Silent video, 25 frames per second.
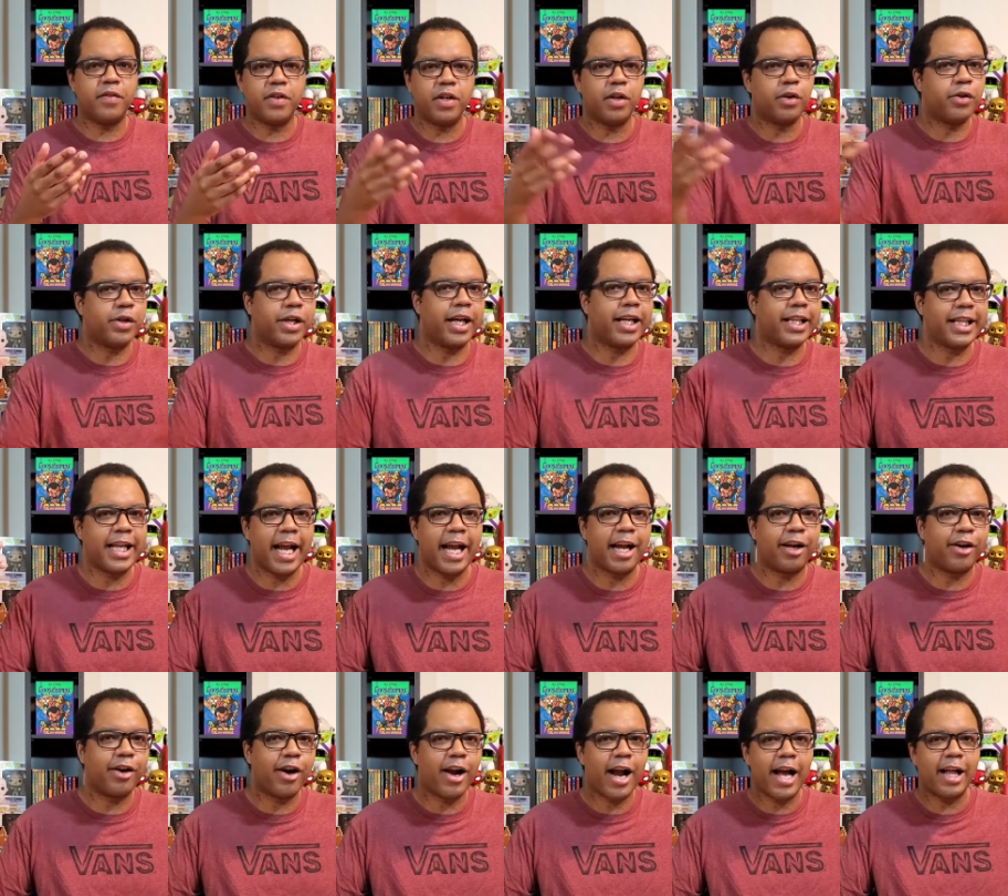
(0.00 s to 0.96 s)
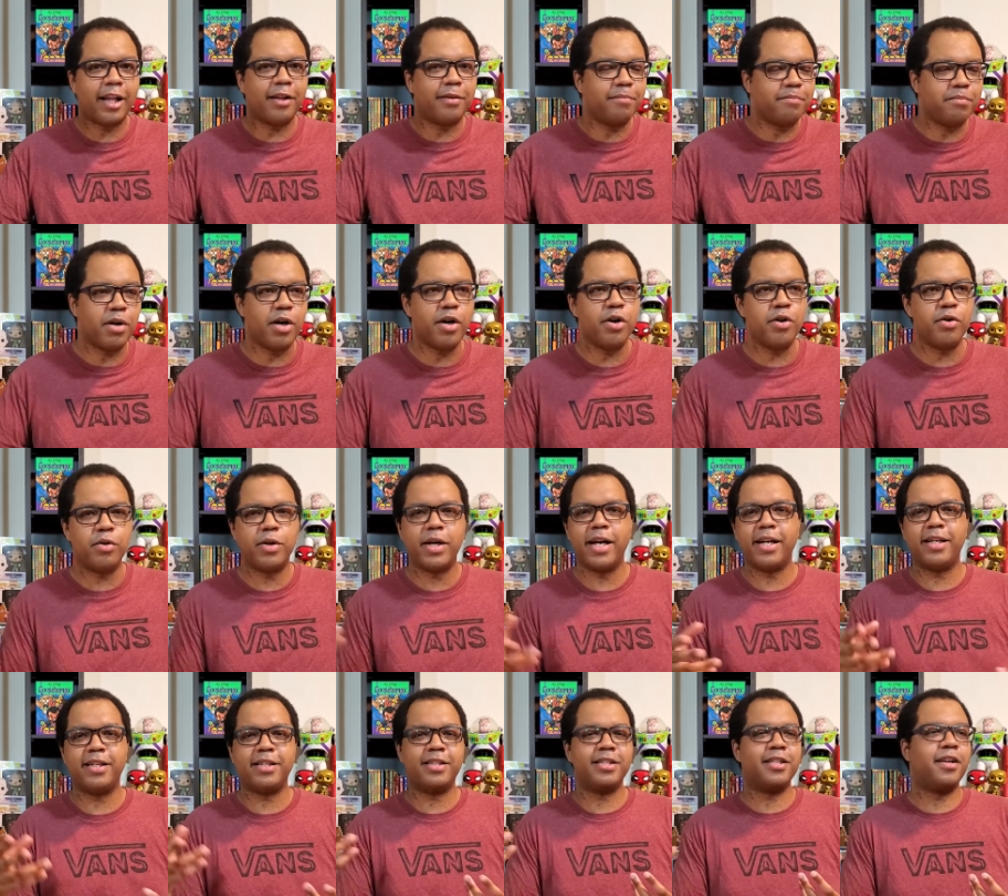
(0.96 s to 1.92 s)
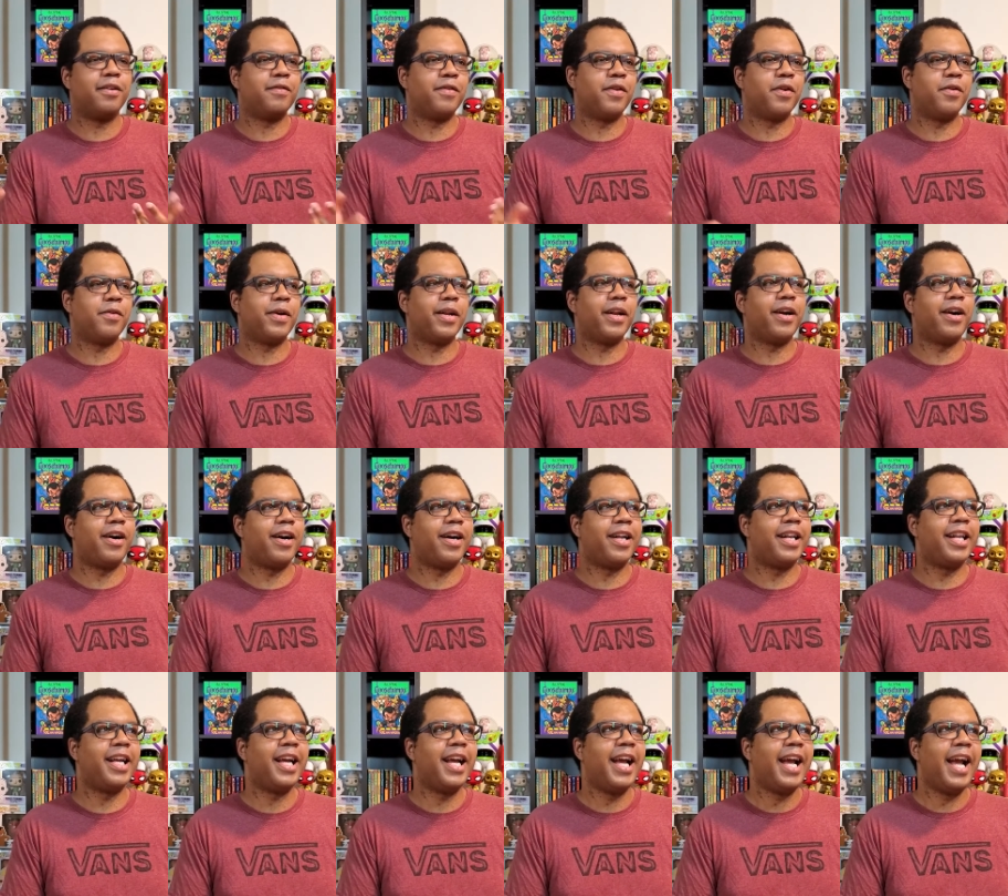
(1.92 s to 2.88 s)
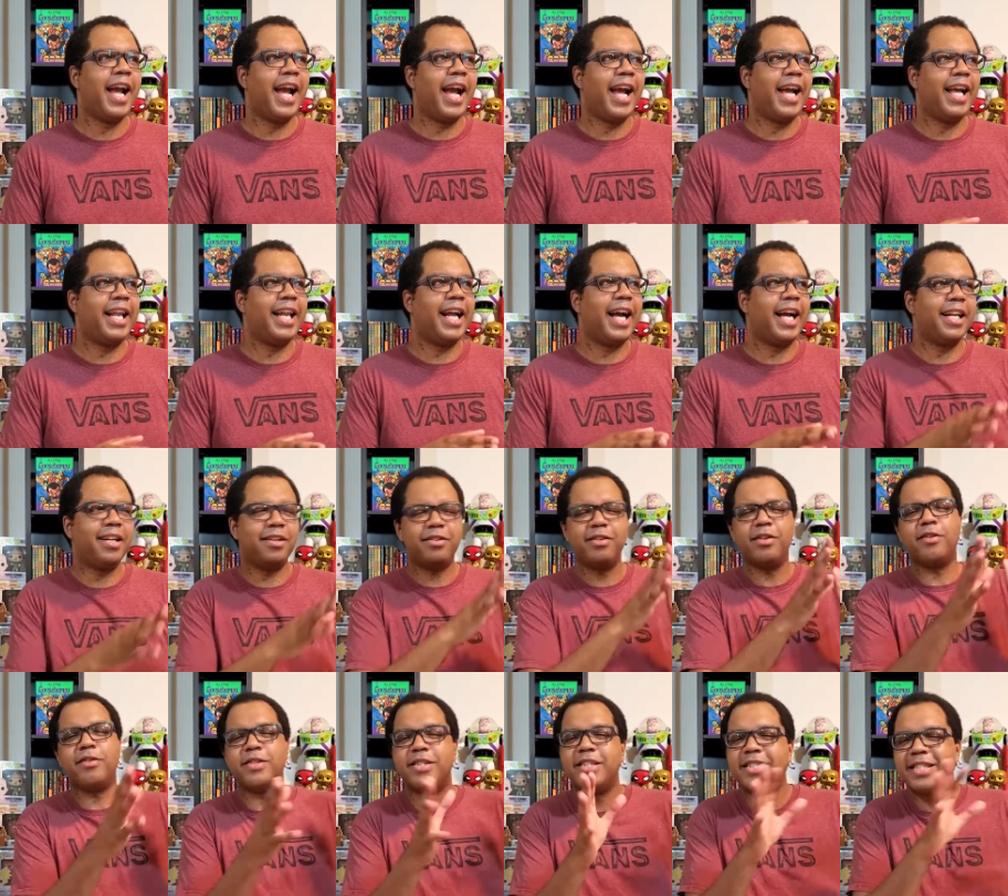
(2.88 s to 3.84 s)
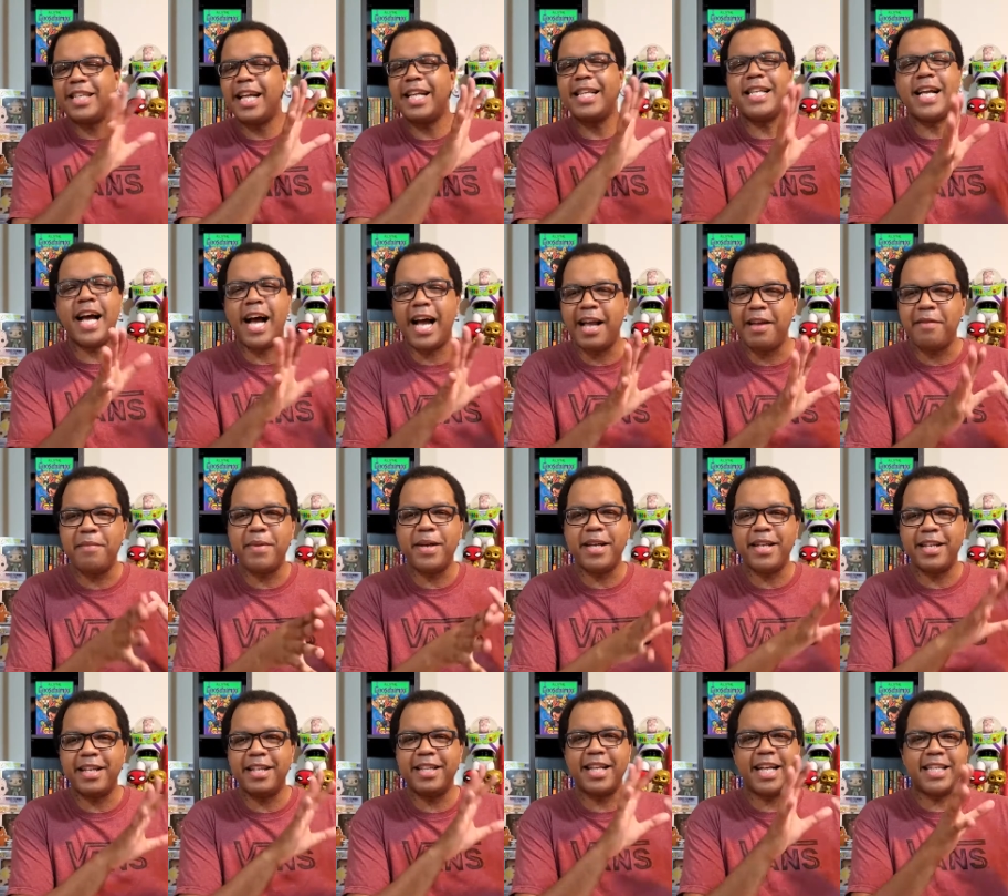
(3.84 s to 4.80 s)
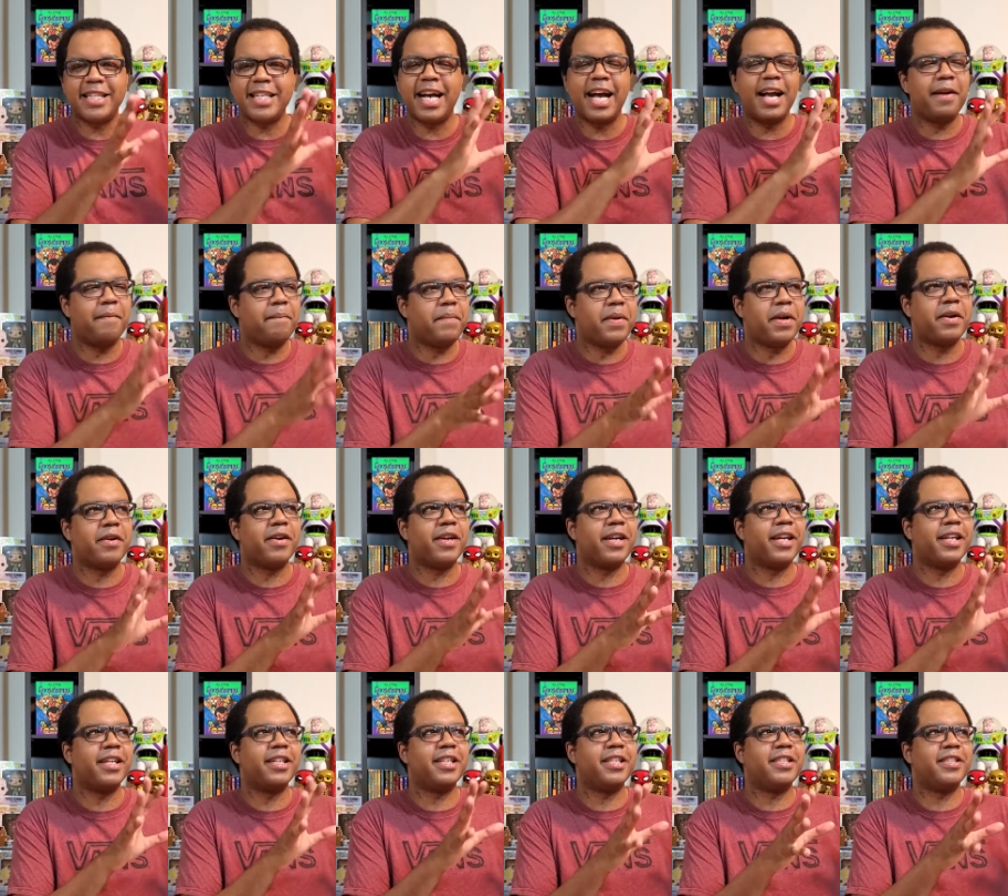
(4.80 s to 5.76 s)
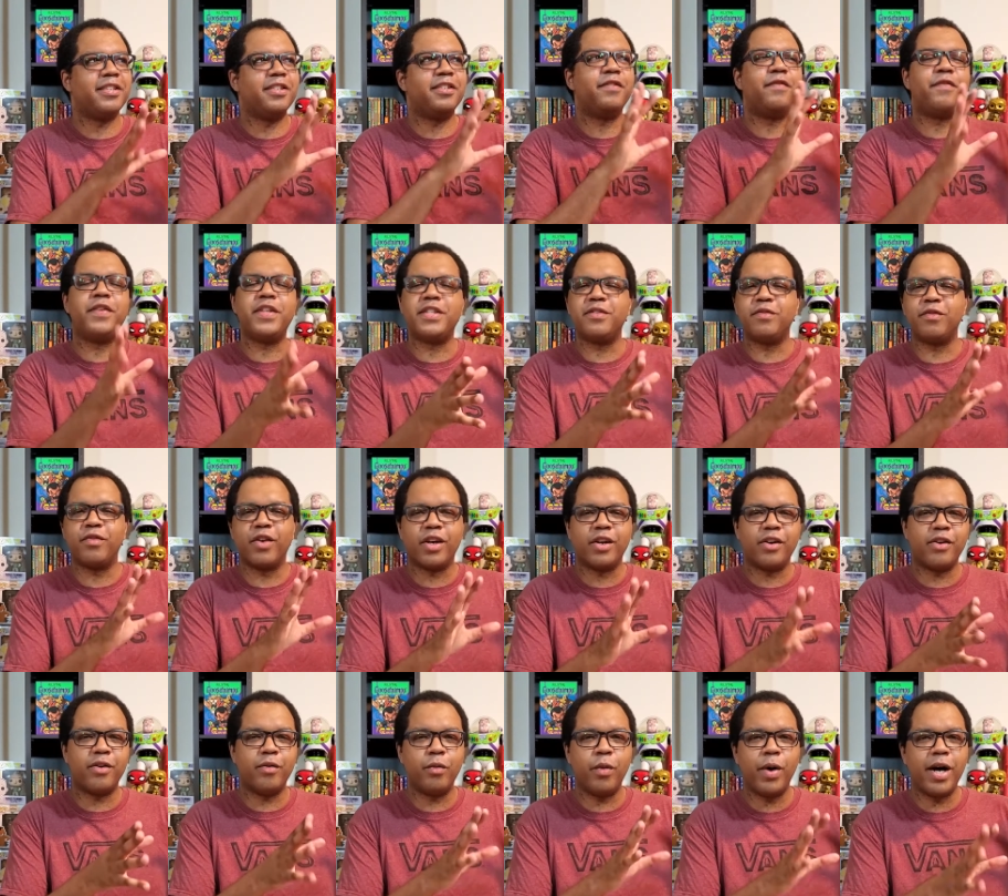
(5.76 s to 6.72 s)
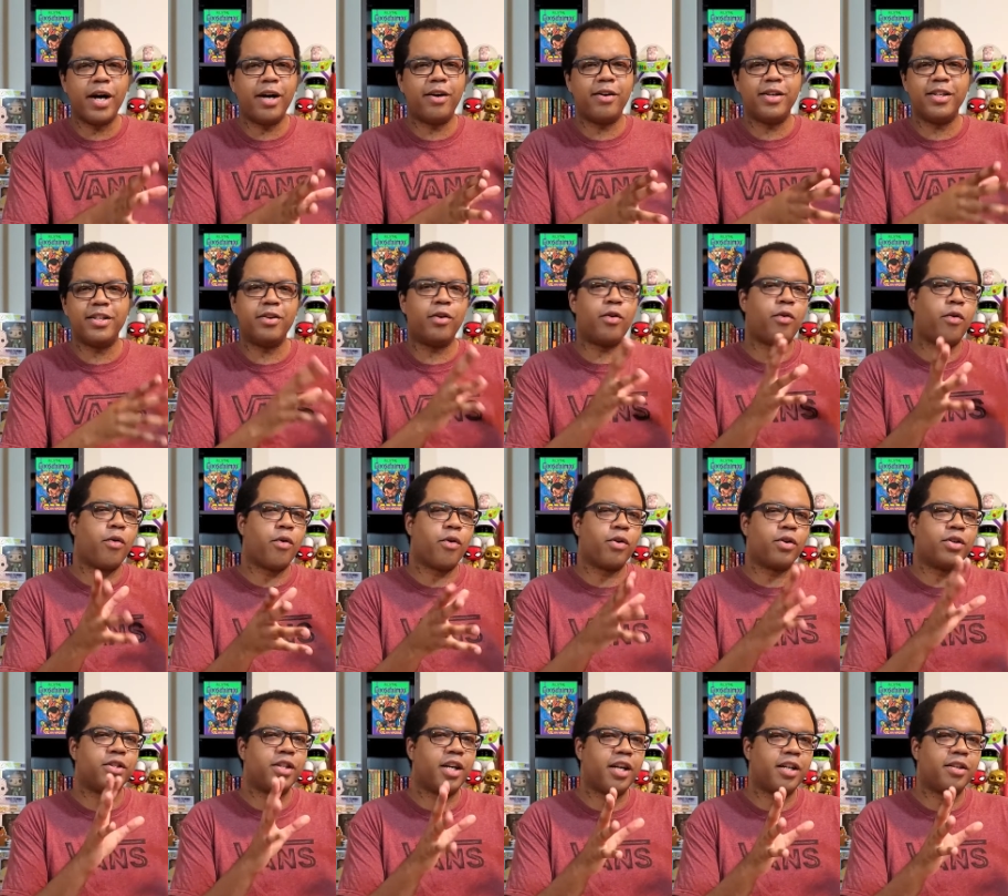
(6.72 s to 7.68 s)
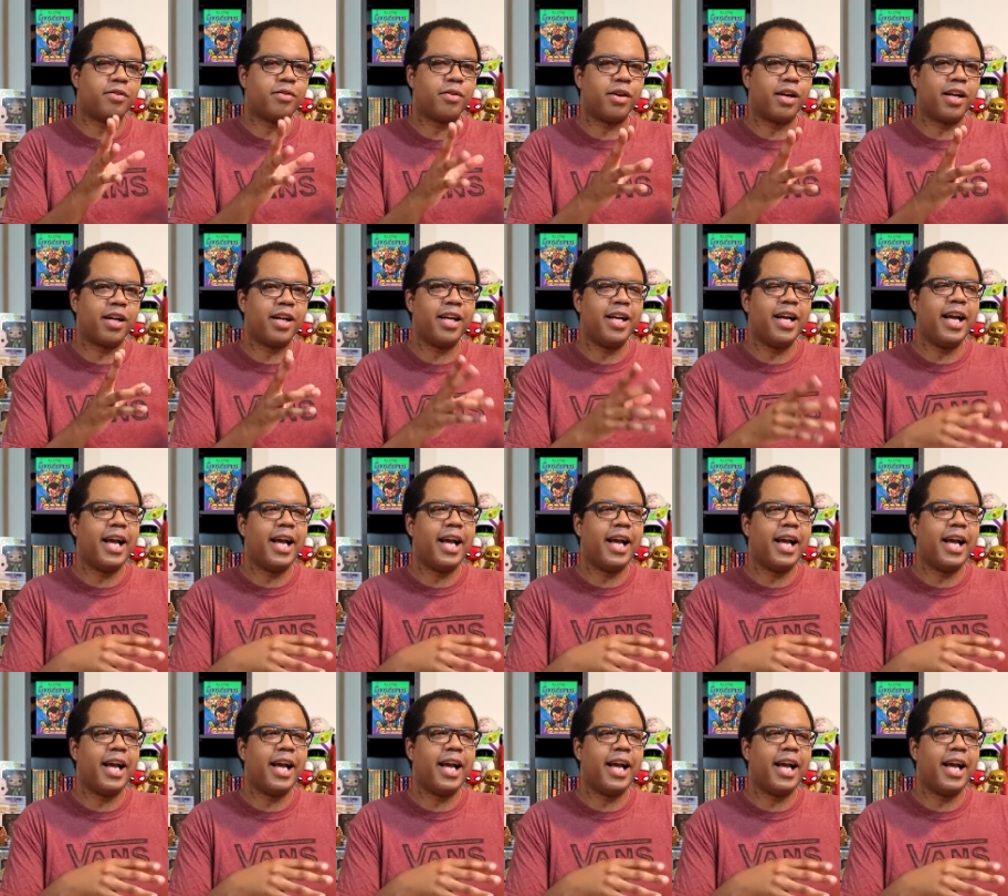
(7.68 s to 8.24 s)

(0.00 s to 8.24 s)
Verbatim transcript: You know, you got the Edgar Allan Poe kind of stuff going on, and I don't know, just that timing and that time period, it just fits very well in the horror genre.